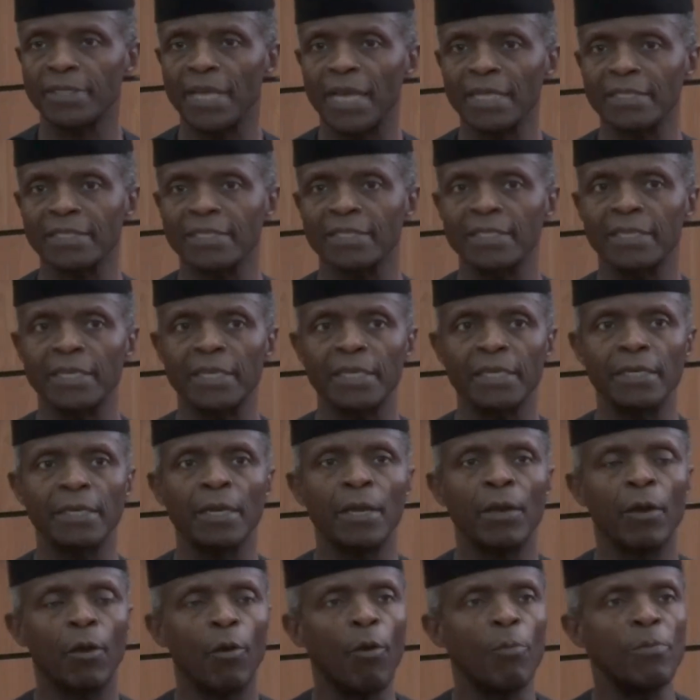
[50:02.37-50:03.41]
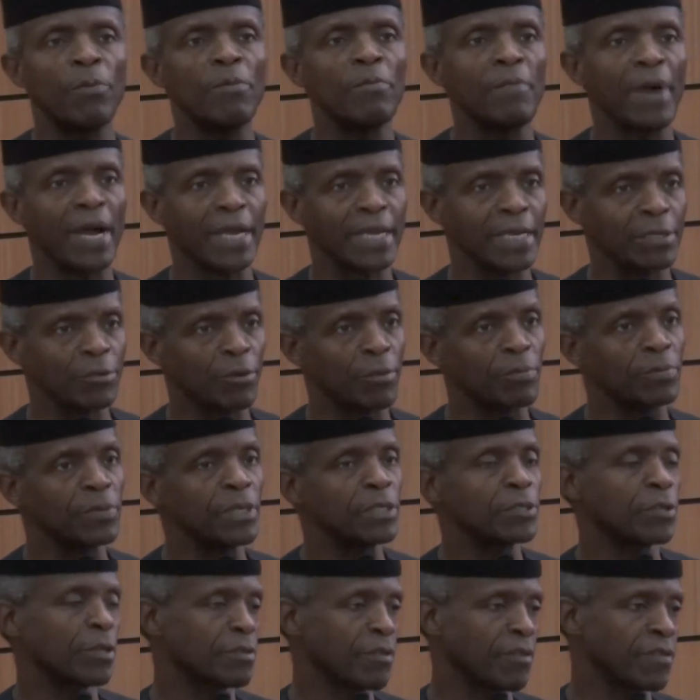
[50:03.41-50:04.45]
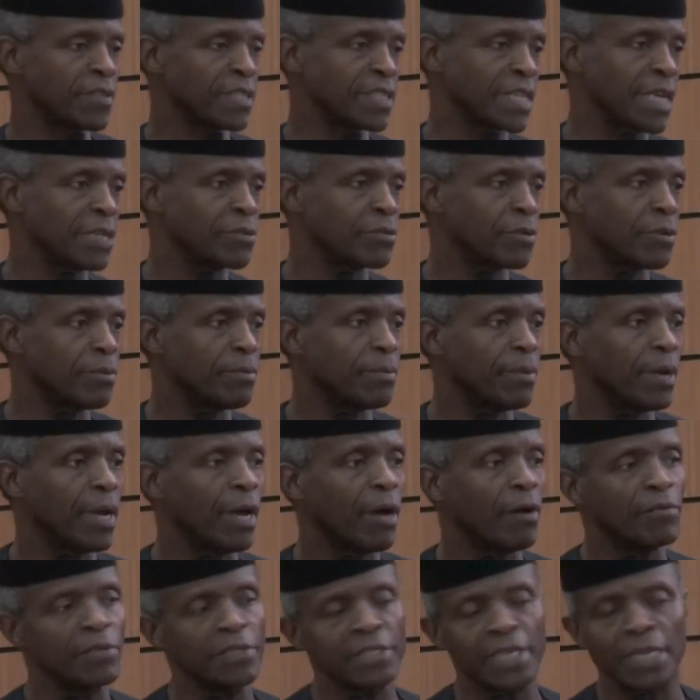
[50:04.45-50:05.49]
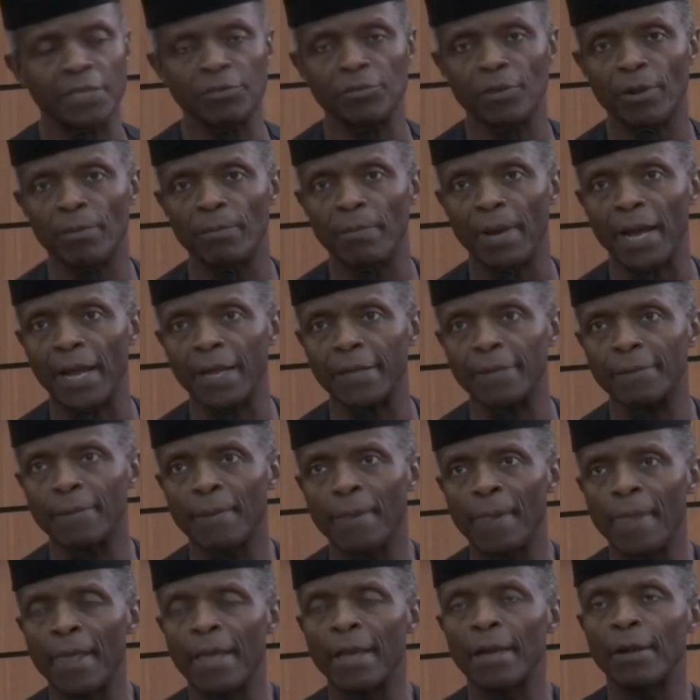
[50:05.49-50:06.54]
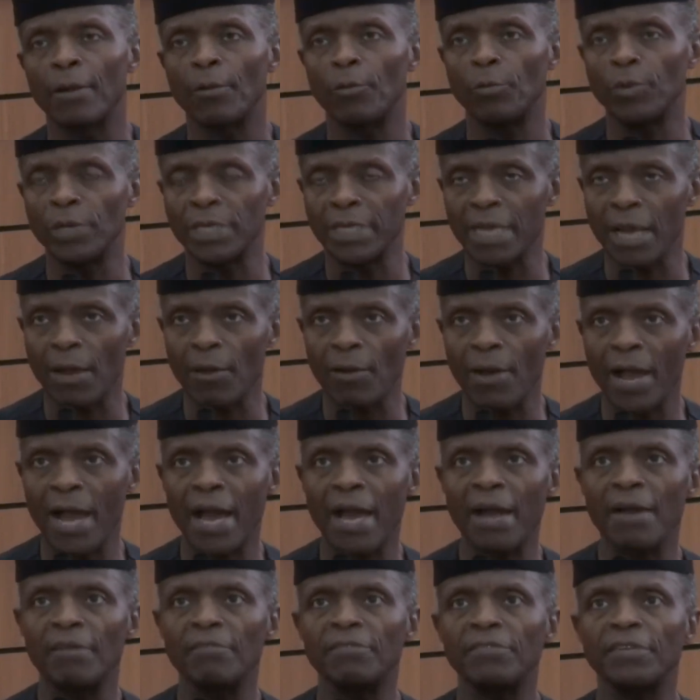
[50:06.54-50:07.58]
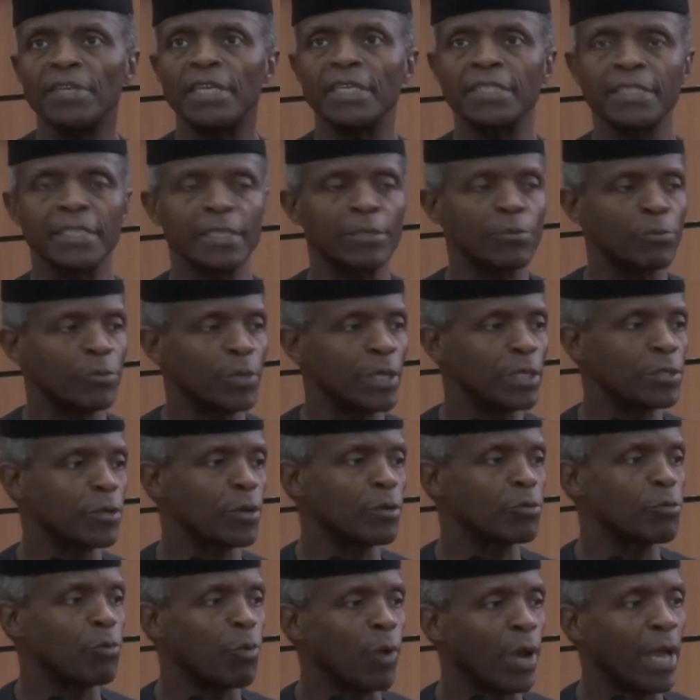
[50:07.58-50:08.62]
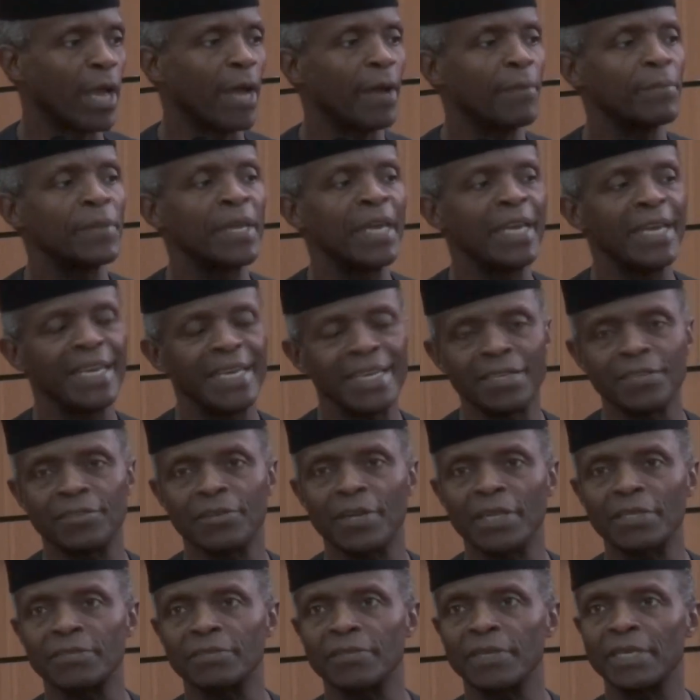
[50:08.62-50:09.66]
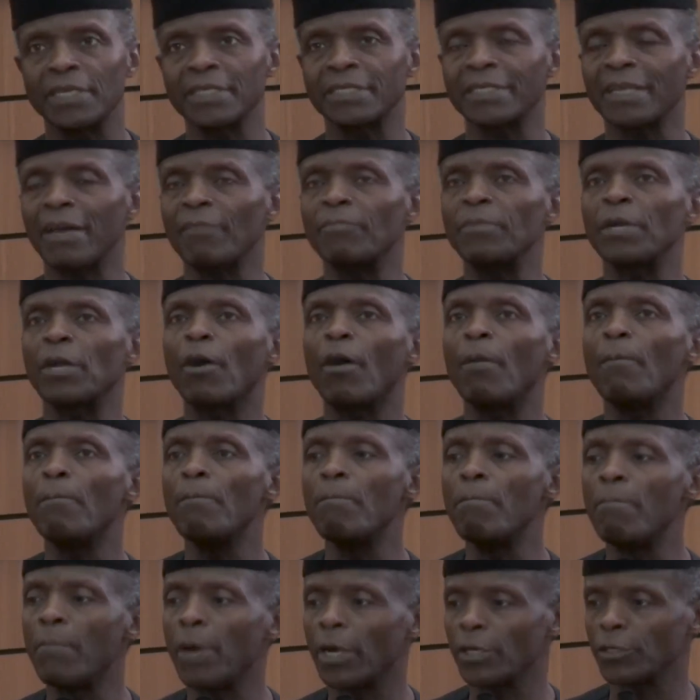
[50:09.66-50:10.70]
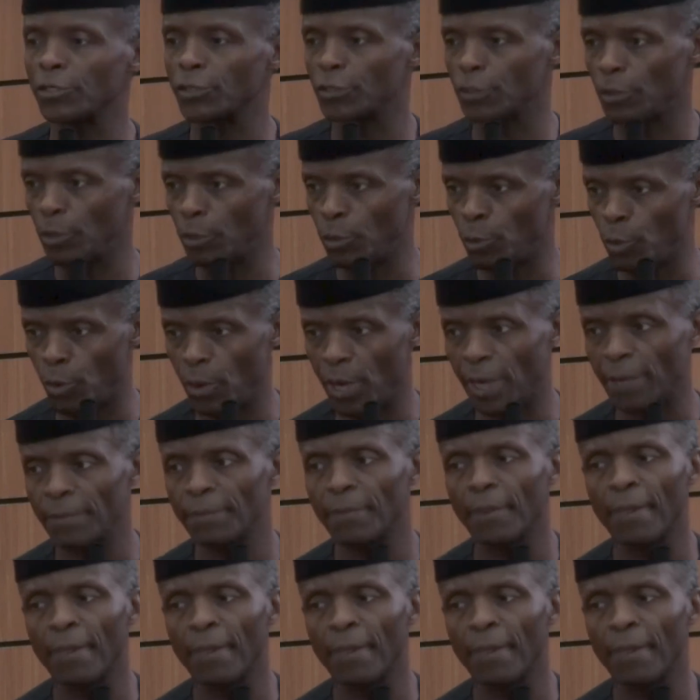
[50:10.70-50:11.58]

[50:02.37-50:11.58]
That's the open market operations of the central, uh, of central bank. We now have a situation where interest rates have become much lower.